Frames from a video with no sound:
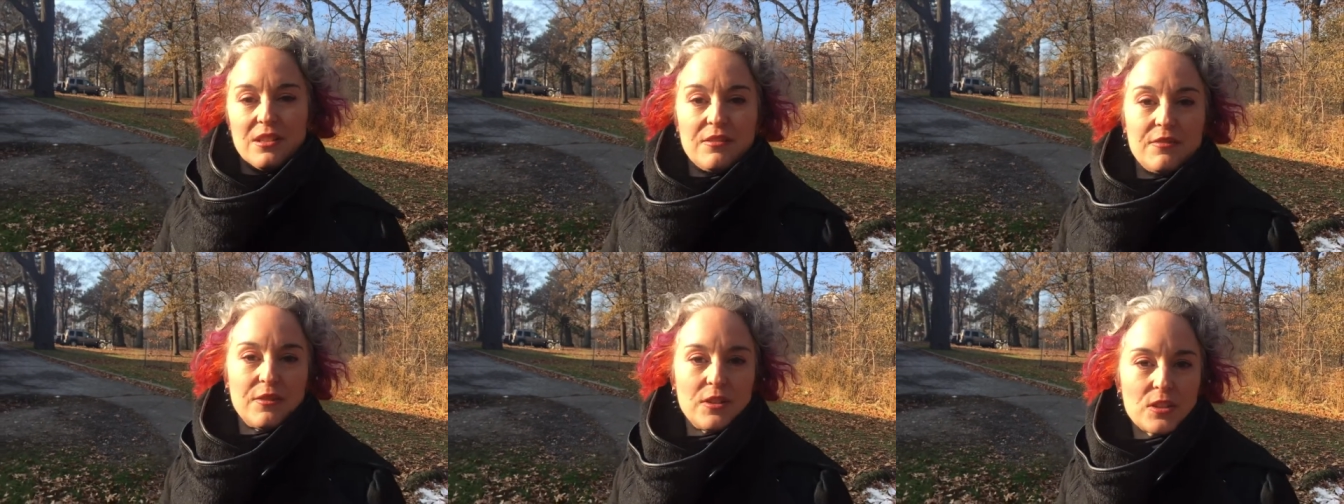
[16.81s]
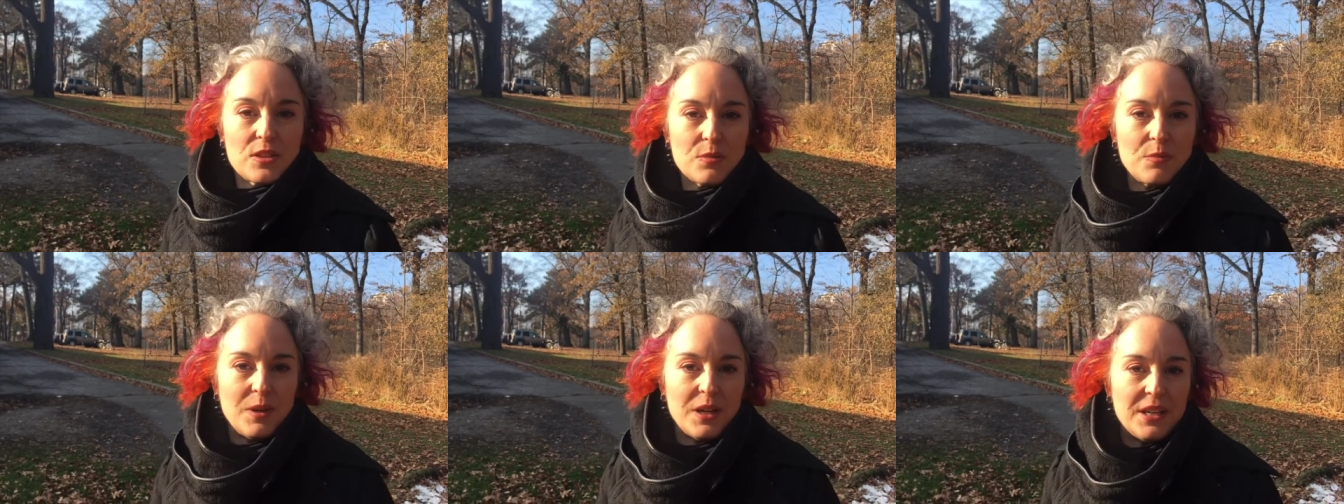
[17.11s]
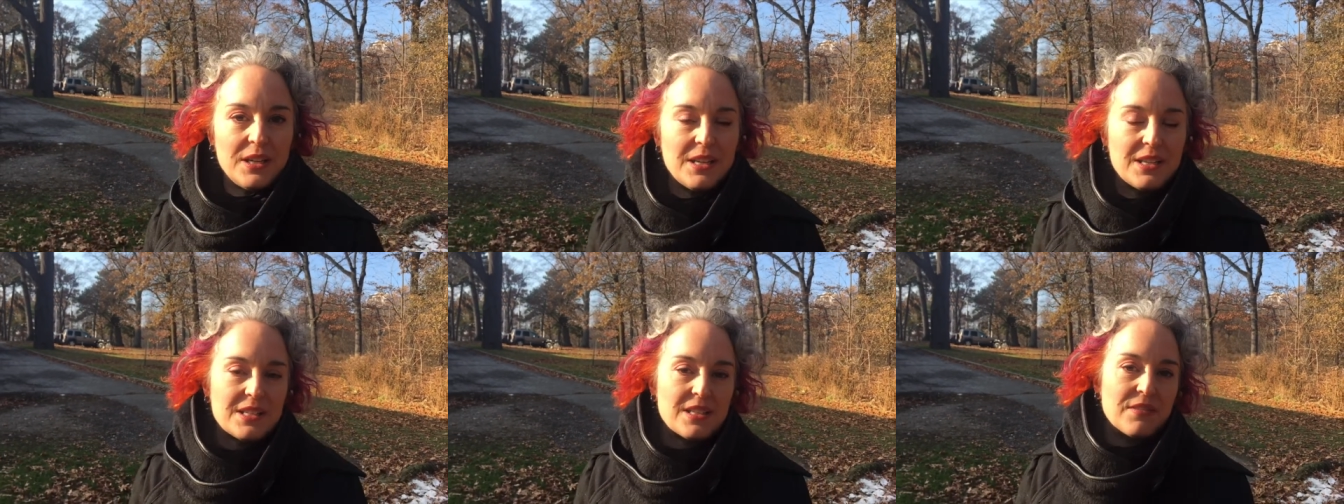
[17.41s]
The first
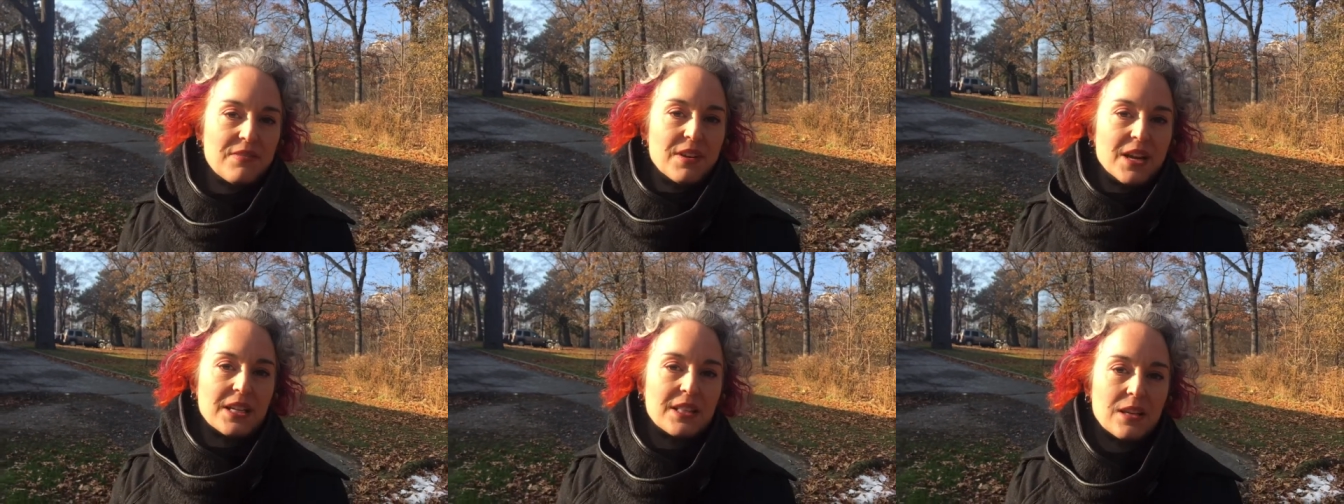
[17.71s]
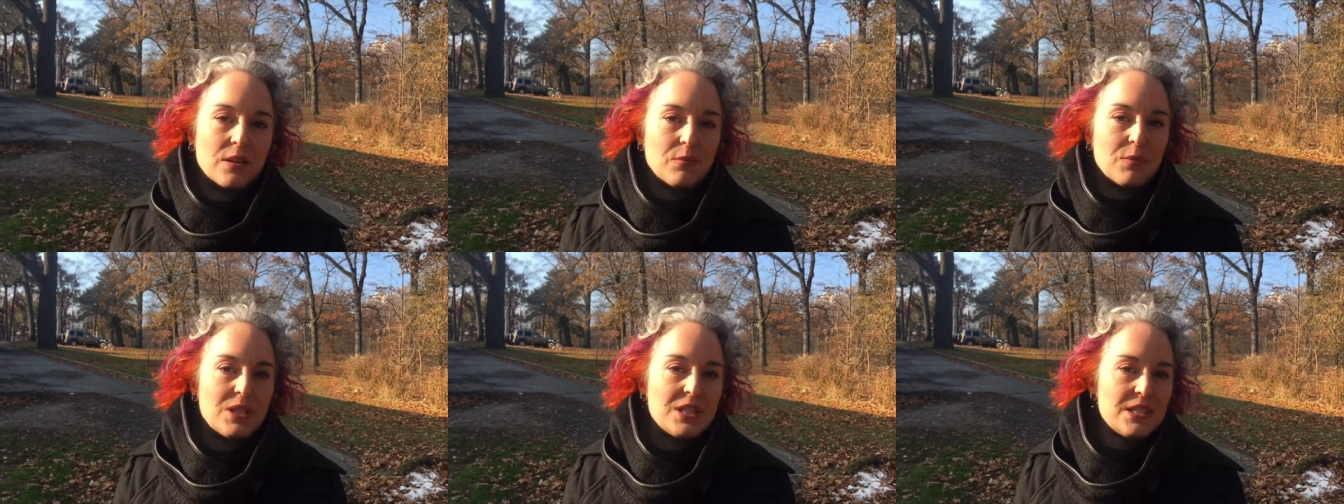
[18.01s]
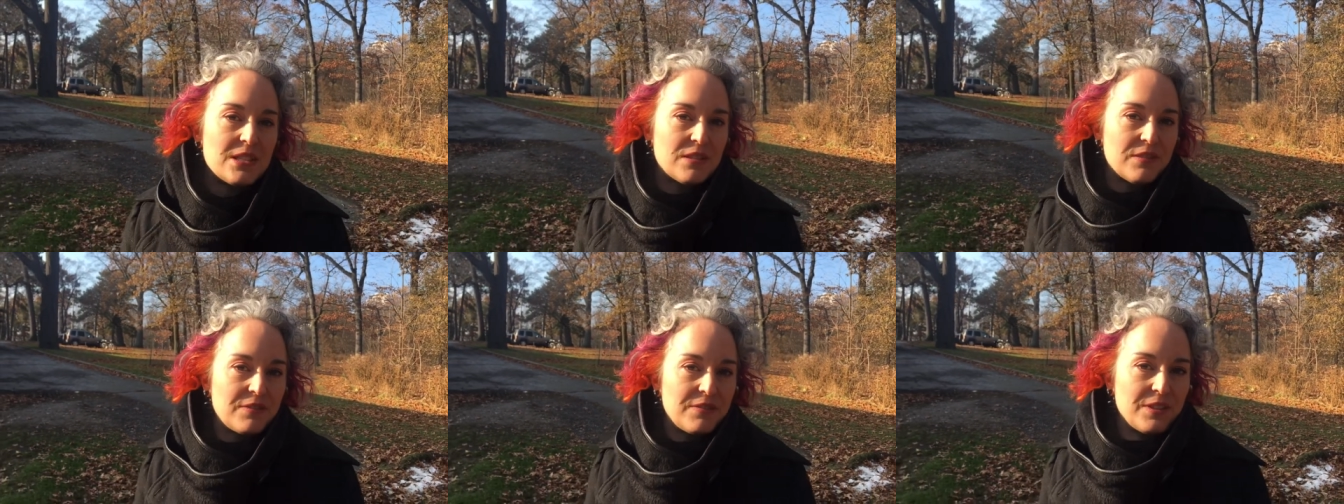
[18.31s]
one is the fact that
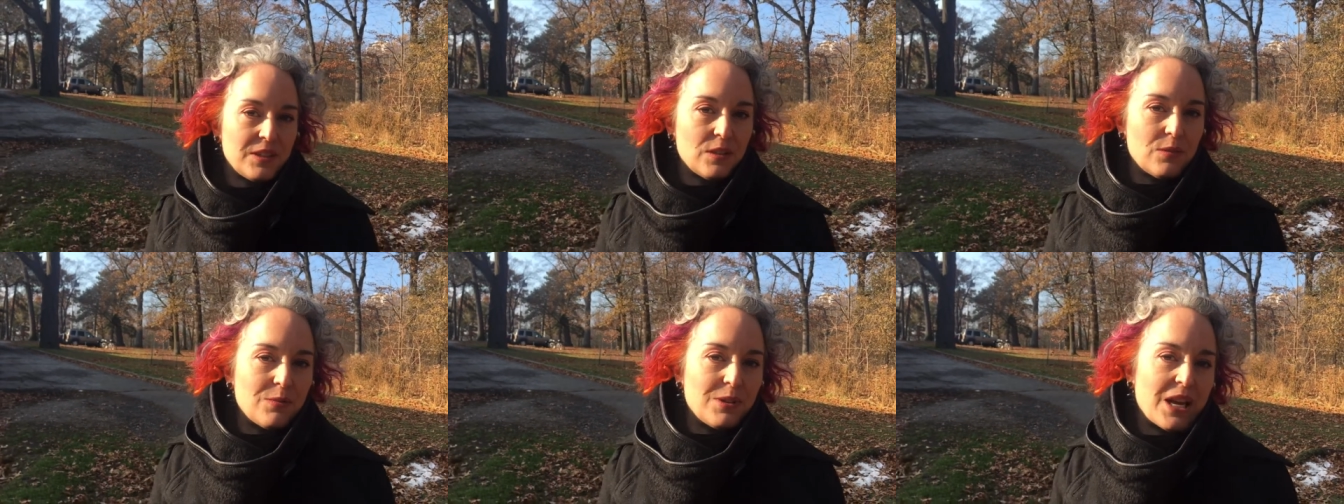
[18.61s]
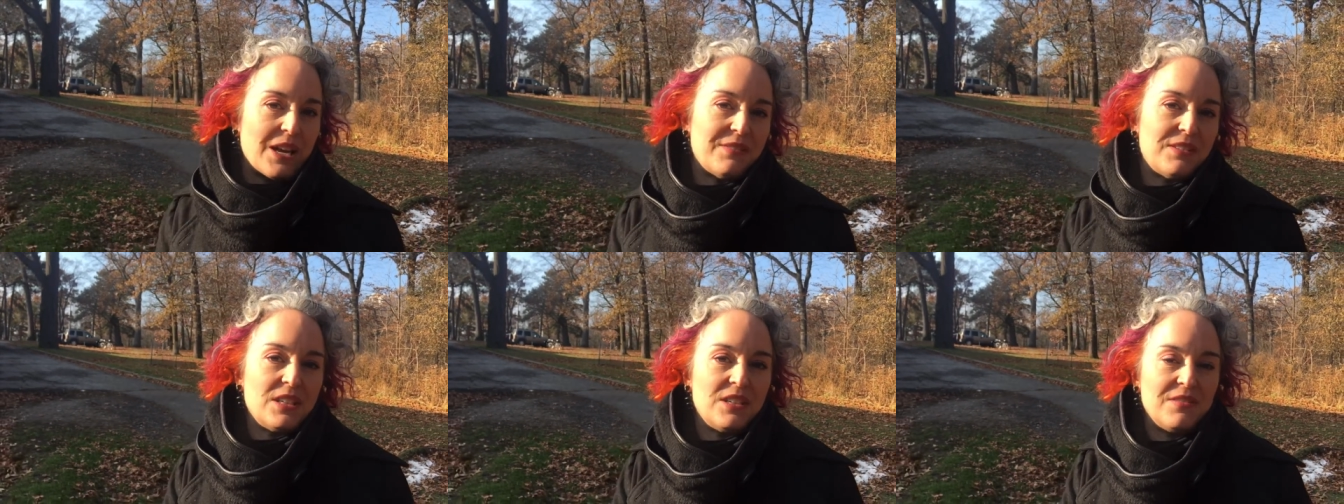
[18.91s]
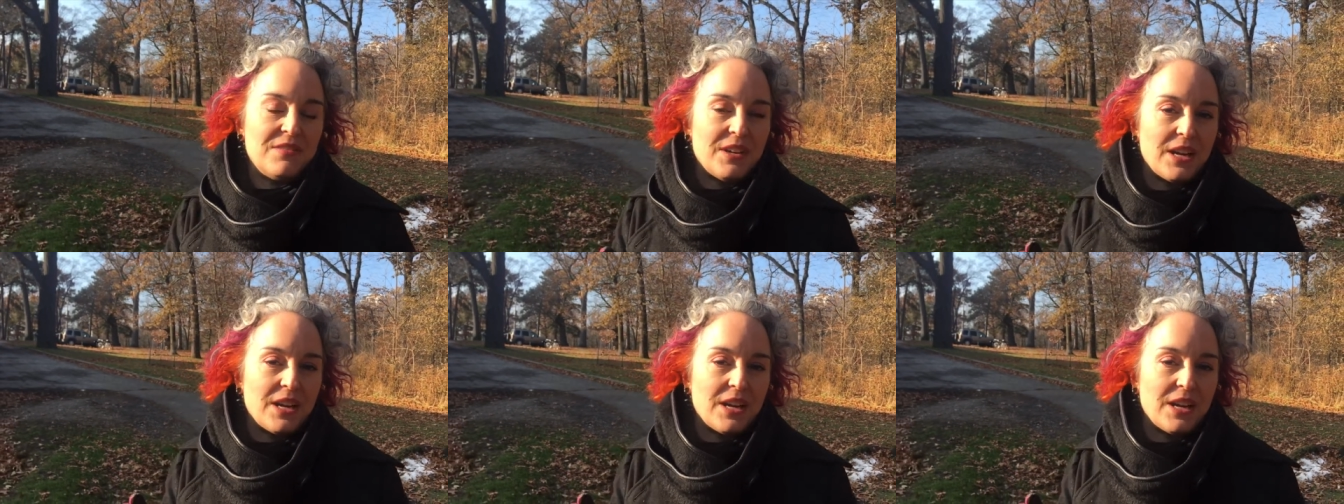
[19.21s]
we still feel we have to